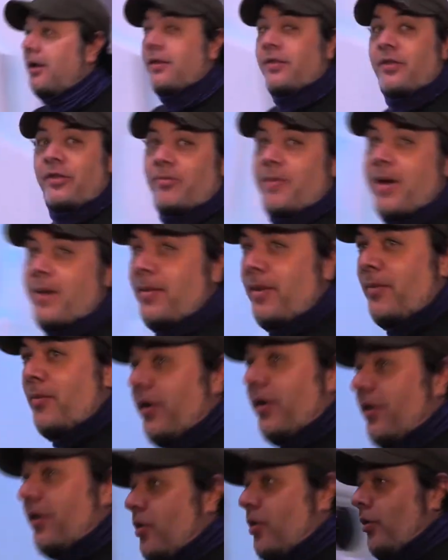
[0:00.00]
This might be
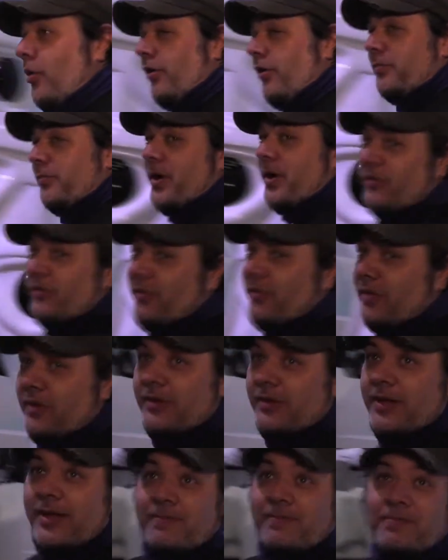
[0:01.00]
one of the coolest parts of
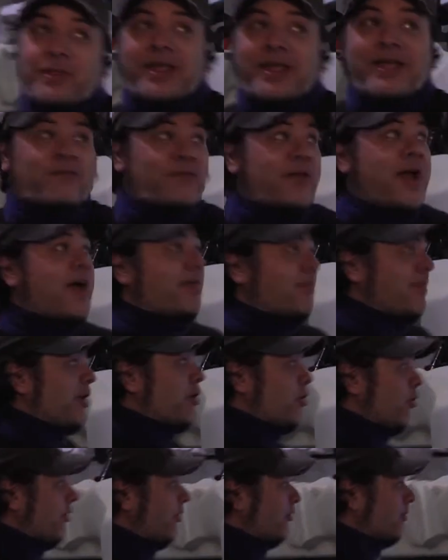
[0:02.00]
the, if not the
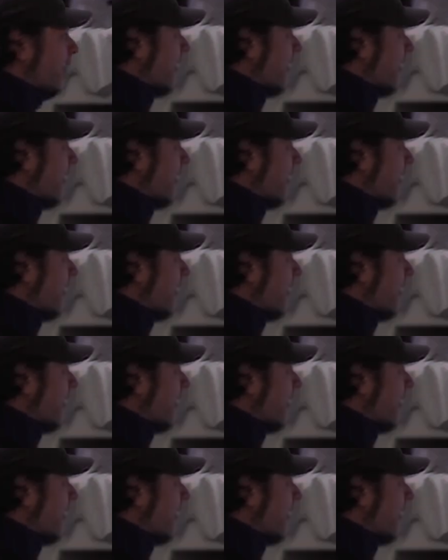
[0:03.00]
coolest